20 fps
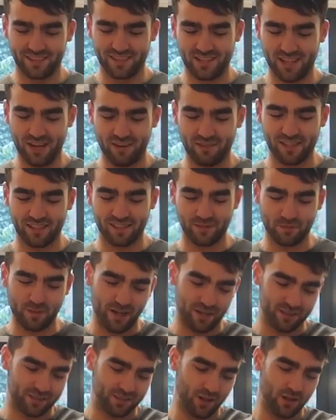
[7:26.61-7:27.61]
Cherry
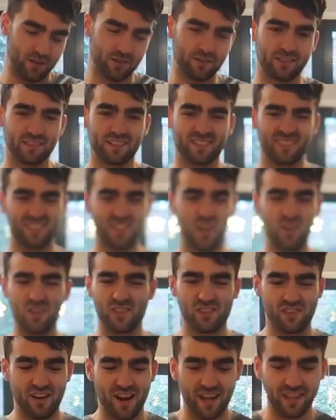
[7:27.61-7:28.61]
tomatoes,
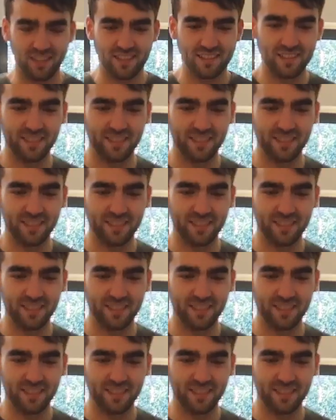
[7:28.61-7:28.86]
don't track.